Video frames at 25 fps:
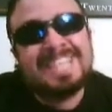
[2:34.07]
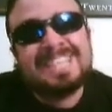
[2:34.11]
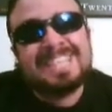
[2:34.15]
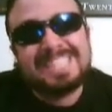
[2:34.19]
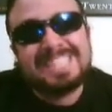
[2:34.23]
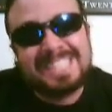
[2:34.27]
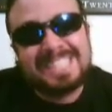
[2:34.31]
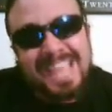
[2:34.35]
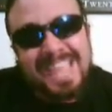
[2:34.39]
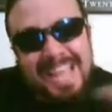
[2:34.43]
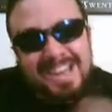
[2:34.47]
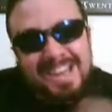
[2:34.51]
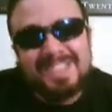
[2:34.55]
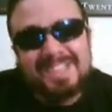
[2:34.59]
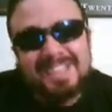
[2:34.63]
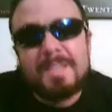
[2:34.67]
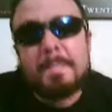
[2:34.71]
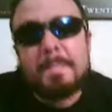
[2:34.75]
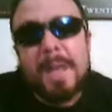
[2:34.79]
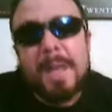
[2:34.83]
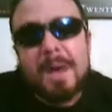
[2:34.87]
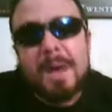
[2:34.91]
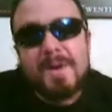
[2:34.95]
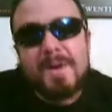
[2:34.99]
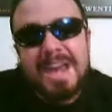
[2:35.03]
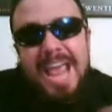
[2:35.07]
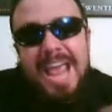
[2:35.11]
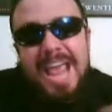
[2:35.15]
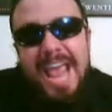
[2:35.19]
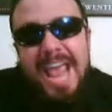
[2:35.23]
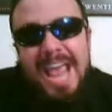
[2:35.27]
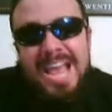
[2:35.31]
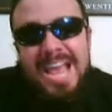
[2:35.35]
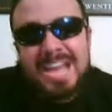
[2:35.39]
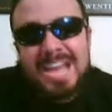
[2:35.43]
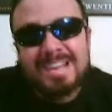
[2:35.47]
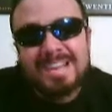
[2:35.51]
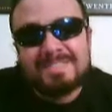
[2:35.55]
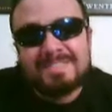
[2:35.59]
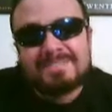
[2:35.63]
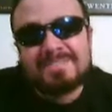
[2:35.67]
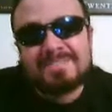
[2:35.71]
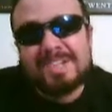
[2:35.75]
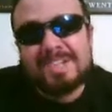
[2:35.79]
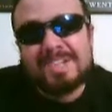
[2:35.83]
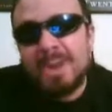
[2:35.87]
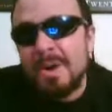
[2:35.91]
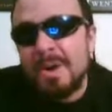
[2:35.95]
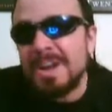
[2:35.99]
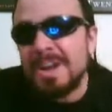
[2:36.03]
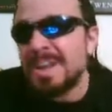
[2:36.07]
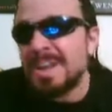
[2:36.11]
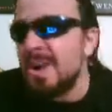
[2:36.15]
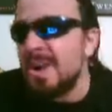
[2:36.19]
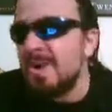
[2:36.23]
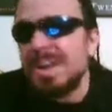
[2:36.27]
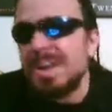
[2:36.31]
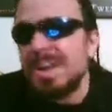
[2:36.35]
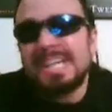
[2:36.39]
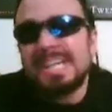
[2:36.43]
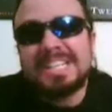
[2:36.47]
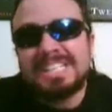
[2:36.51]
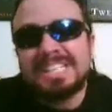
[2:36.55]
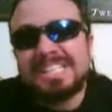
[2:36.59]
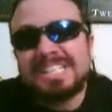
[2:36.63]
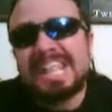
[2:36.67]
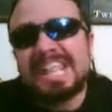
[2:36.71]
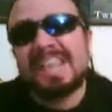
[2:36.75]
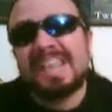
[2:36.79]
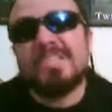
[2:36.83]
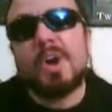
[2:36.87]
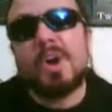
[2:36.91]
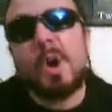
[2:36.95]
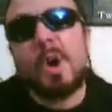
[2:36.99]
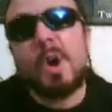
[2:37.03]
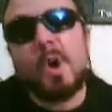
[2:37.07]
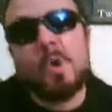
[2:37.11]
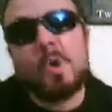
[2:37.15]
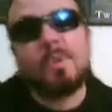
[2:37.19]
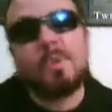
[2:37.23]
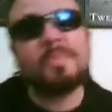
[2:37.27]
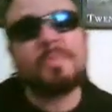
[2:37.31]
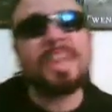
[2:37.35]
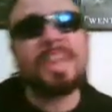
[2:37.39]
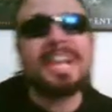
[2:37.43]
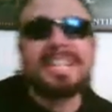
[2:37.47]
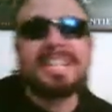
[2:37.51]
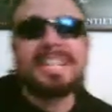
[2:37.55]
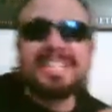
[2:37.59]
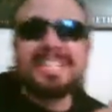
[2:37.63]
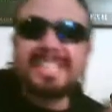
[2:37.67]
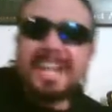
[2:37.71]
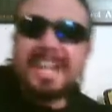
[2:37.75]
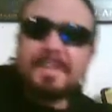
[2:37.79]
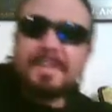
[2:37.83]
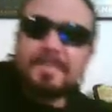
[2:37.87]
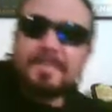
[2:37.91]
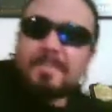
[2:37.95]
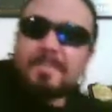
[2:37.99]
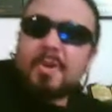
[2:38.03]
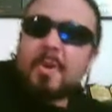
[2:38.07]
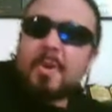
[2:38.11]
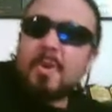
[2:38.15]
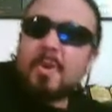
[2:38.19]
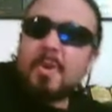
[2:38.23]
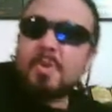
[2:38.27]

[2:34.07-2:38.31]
stay till about 8. You know what? No. Stay the whole night. Stay for the